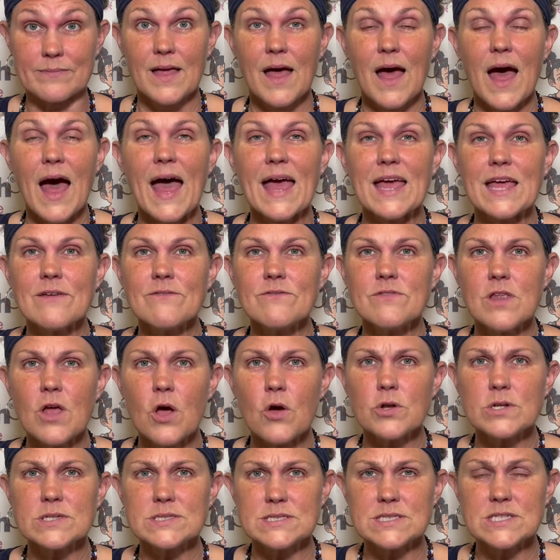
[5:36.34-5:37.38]
I have
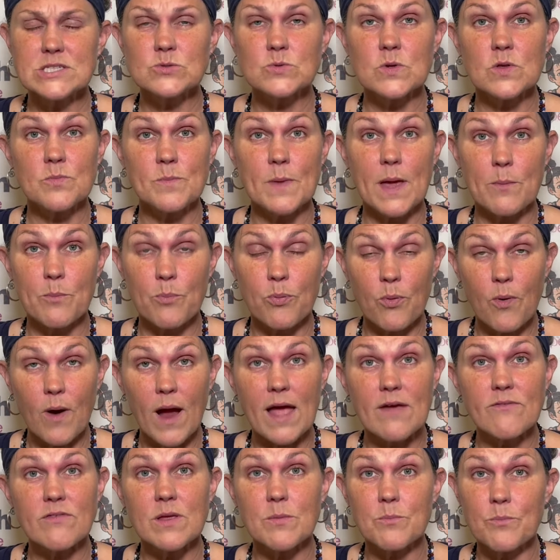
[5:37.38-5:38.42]
noticed this with my
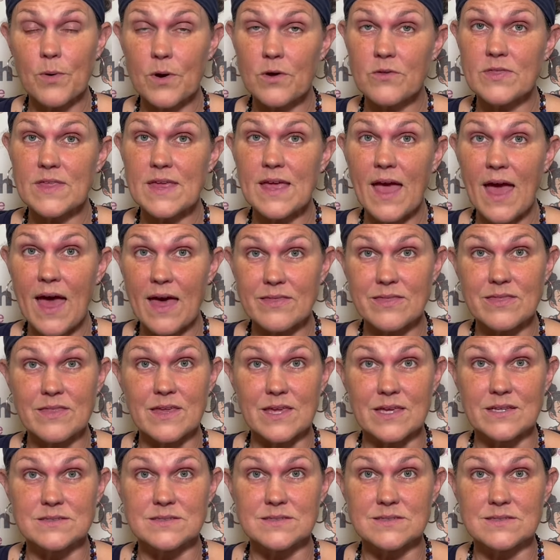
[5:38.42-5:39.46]
private birthing
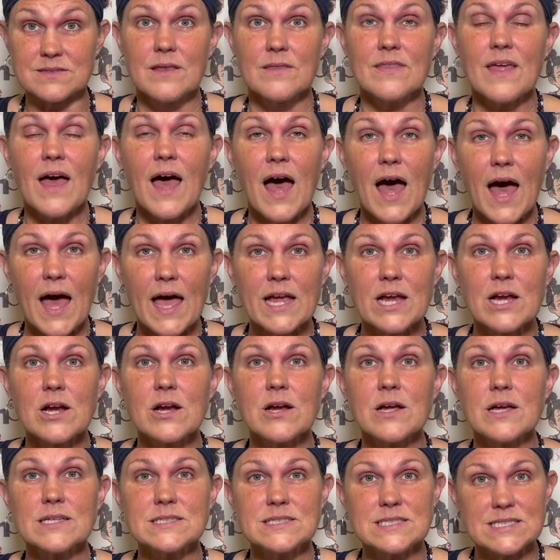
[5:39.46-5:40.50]
athletes. The higher
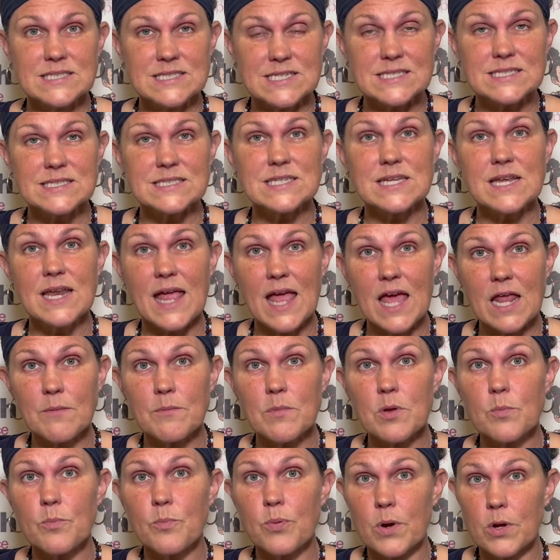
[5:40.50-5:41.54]
consistent
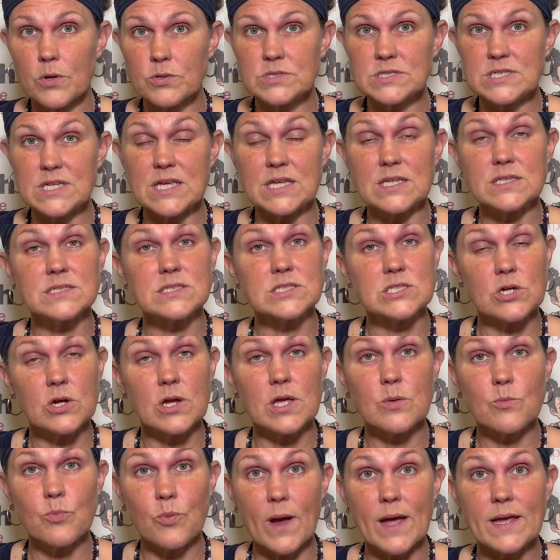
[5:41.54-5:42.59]
animal proteins
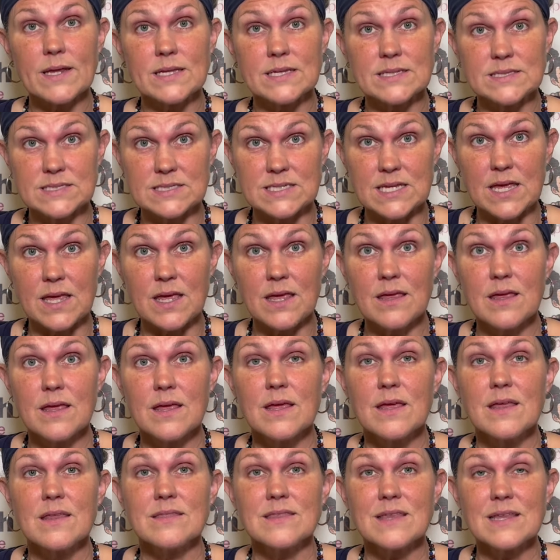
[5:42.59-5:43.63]
during pregnancy,
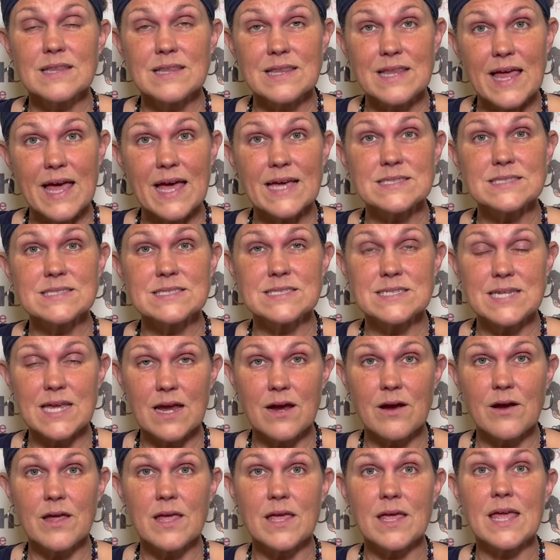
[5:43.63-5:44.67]
the less
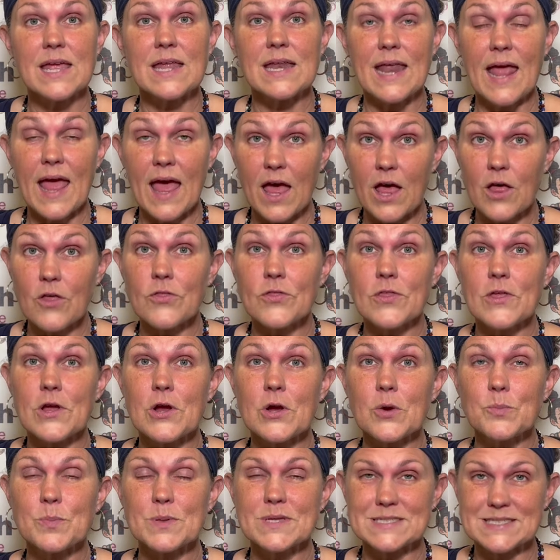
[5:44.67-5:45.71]
tearing and
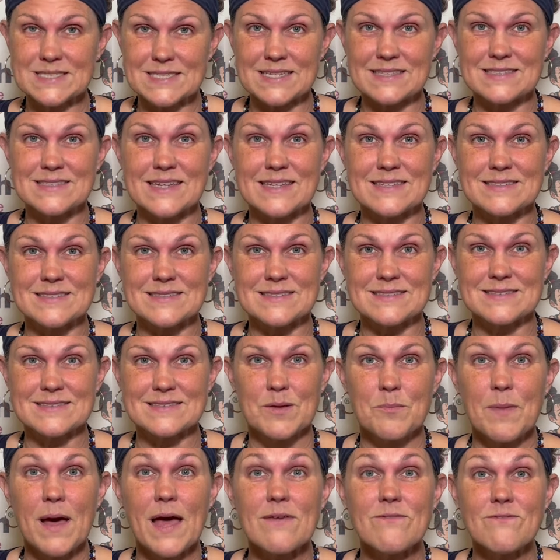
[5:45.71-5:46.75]
healthier placentas.
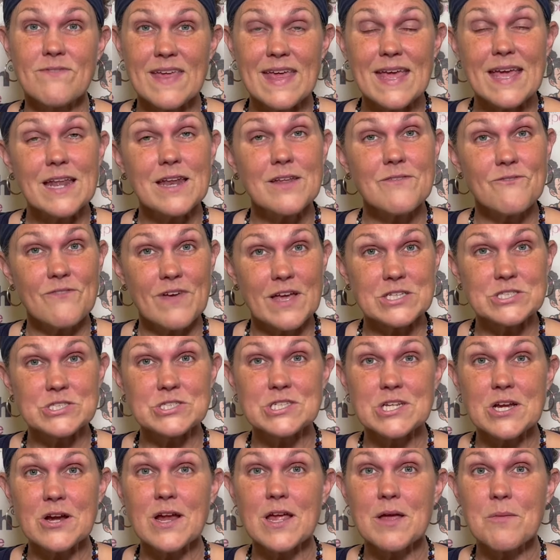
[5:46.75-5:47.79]
My vegan and
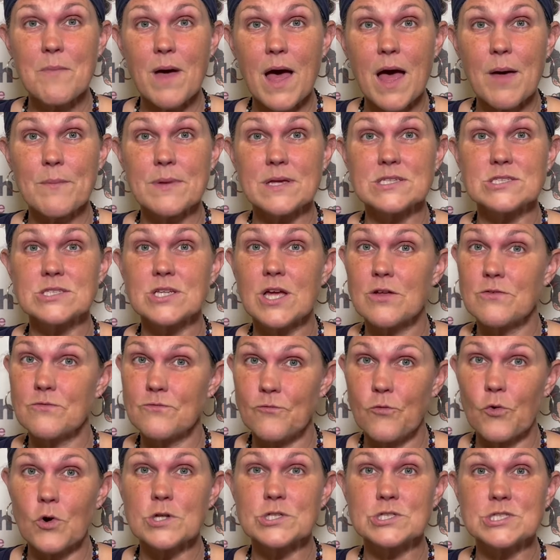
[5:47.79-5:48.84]
vegetarian mamas
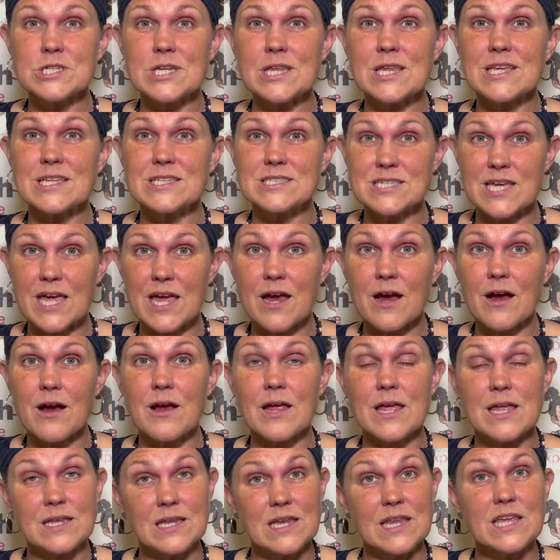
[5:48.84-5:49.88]
unfortunately tear
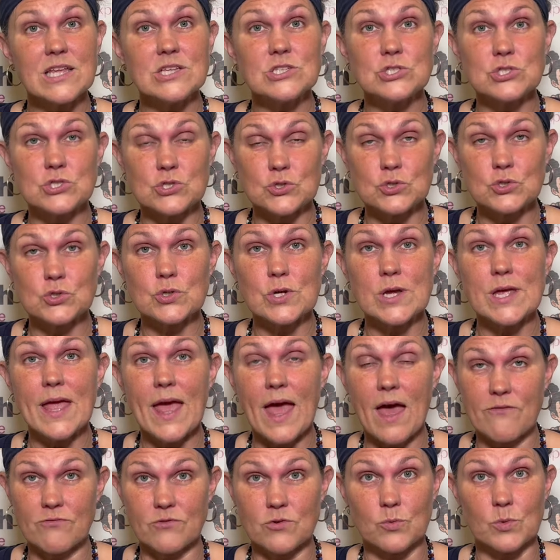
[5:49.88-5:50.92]
and need suturing
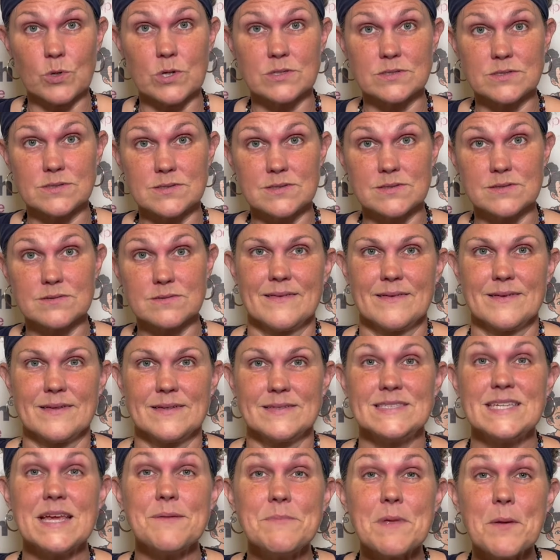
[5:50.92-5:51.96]
afterwards.
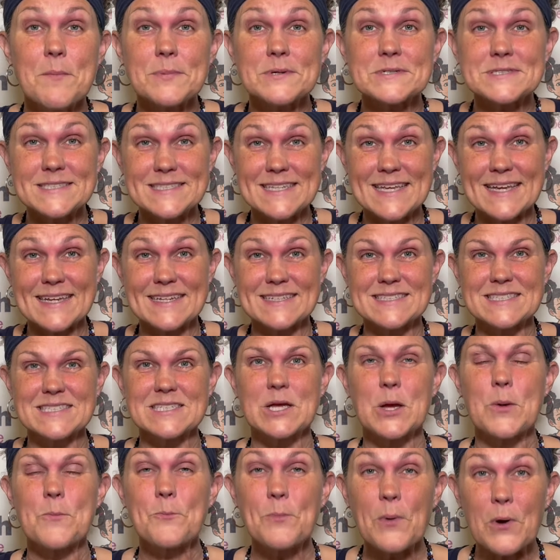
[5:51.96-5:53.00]
Tip number 6,
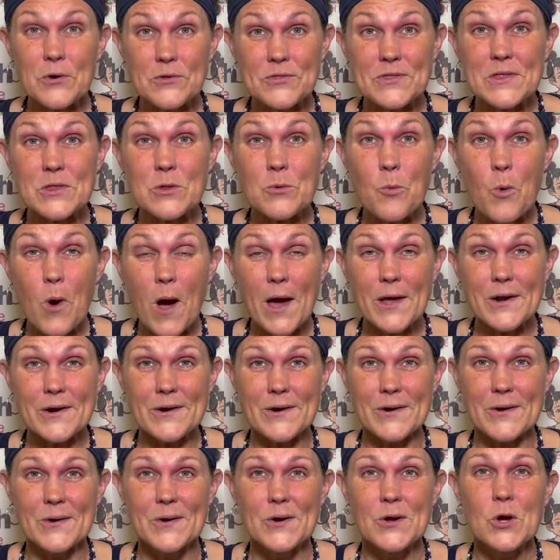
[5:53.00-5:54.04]
birth in the
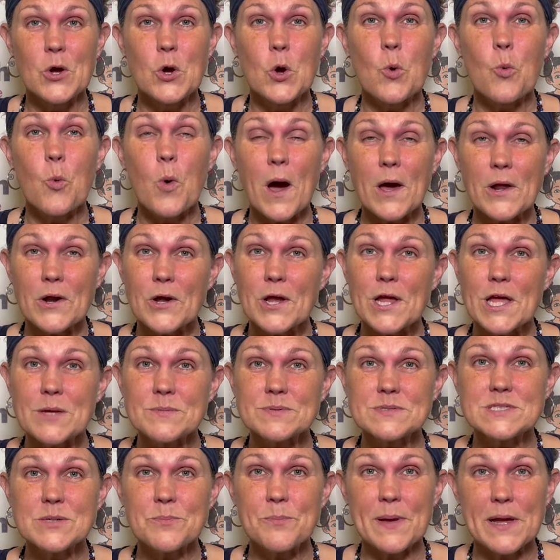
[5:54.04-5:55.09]
water. Water
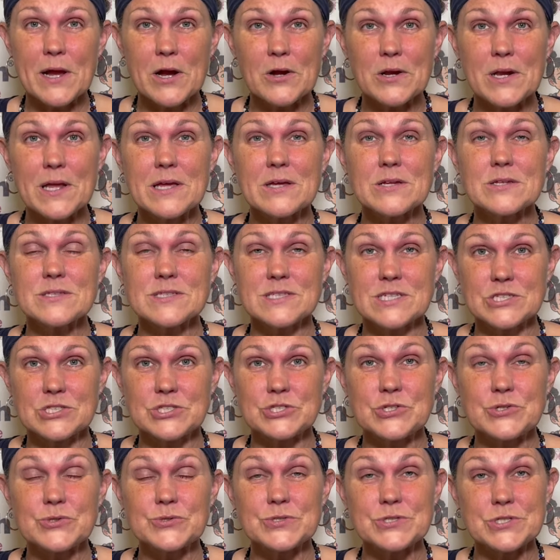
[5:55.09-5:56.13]
helps the perineal
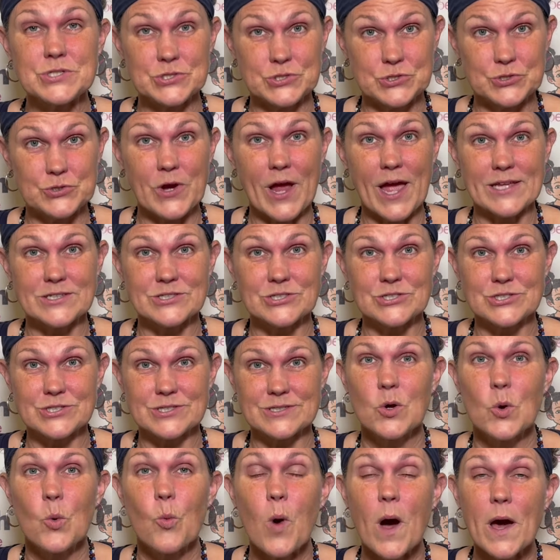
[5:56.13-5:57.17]
tissues to stretch.
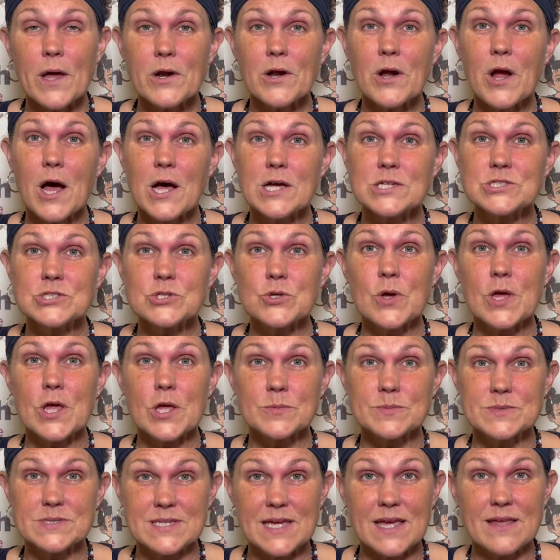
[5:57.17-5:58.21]
Water also
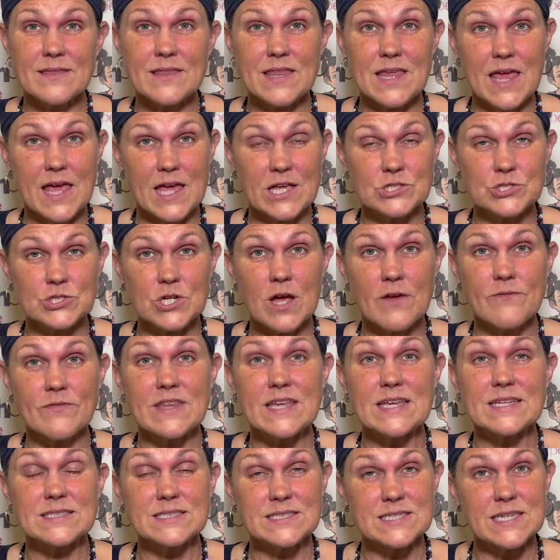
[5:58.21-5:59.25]
helps take the edge off the
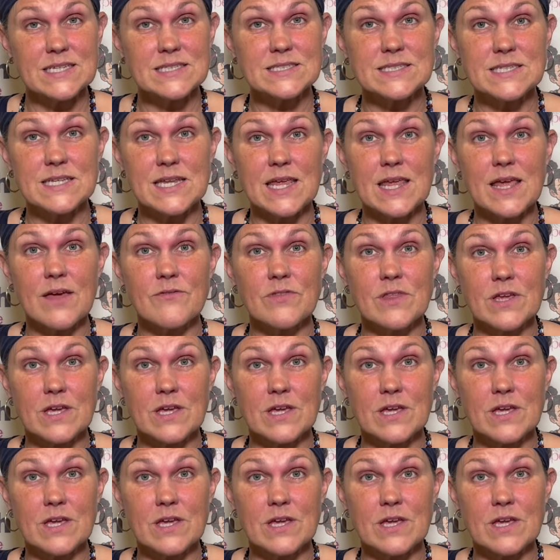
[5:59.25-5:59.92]
intensity of the